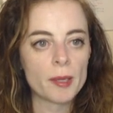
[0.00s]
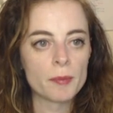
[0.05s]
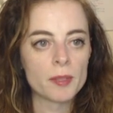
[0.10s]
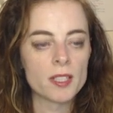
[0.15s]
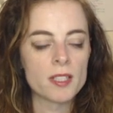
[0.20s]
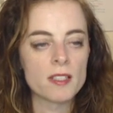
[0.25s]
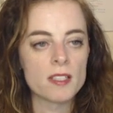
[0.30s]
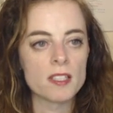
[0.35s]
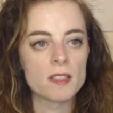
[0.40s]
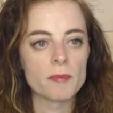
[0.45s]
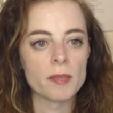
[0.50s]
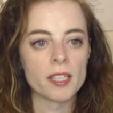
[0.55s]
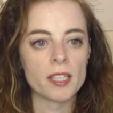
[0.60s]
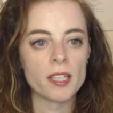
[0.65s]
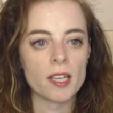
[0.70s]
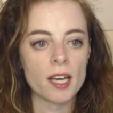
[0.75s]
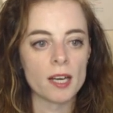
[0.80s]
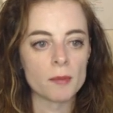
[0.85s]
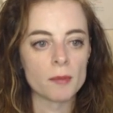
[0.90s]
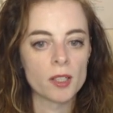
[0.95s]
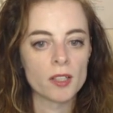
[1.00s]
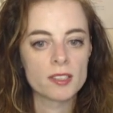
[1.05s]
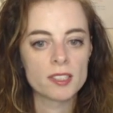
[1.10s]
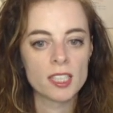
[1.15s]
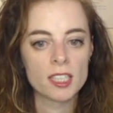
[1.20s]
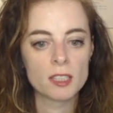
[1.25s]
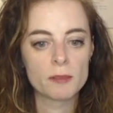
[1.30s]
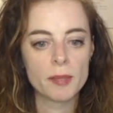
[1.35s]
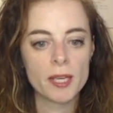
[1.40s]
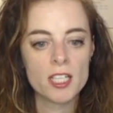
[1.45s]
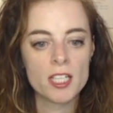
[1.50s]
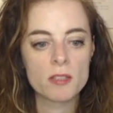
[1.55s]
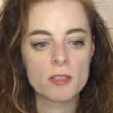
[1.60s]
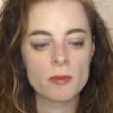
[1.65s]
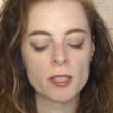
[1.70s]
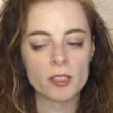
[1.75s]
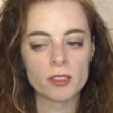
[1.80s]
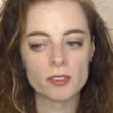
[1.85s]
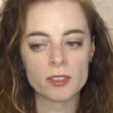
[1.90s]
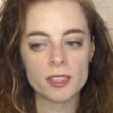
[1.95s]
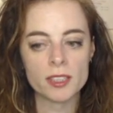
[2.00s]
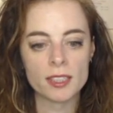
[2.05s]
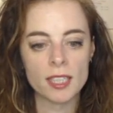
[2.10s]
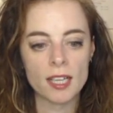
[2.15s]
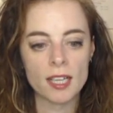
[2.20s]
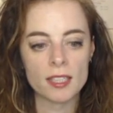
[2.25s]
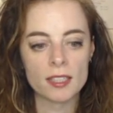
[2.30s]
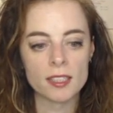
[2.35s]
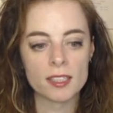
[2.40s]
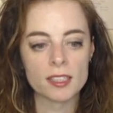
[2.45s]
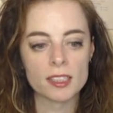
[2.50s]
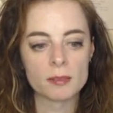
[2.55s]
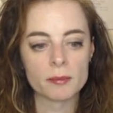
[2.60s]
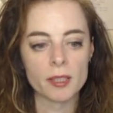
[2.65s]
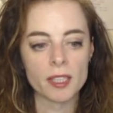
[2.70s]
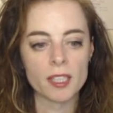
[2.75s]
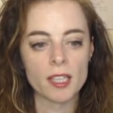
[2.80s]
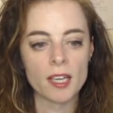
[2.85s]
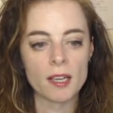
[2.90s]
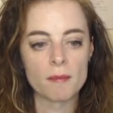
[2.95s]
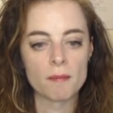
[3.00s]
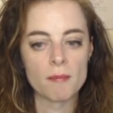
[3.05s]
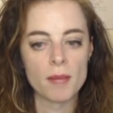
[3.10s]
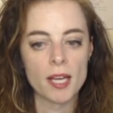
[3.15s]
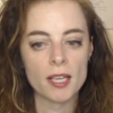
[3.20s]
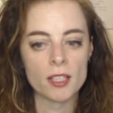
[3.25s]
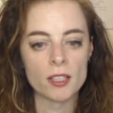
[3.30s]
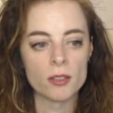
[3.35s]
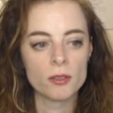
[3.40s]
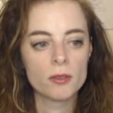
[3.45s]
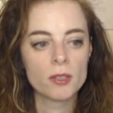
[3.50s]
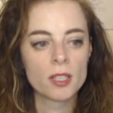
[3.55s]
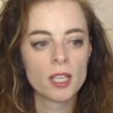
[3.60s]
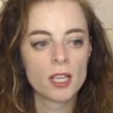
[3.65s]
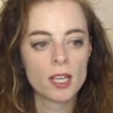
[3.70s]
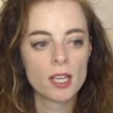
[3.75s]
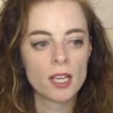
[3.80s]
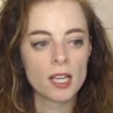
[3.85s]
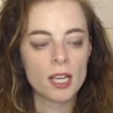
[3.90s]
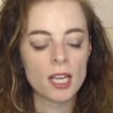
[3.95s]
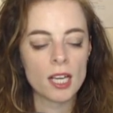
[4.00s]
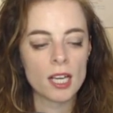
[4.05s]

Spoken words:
remember, this is my contact page, so I also need to add it into my menu.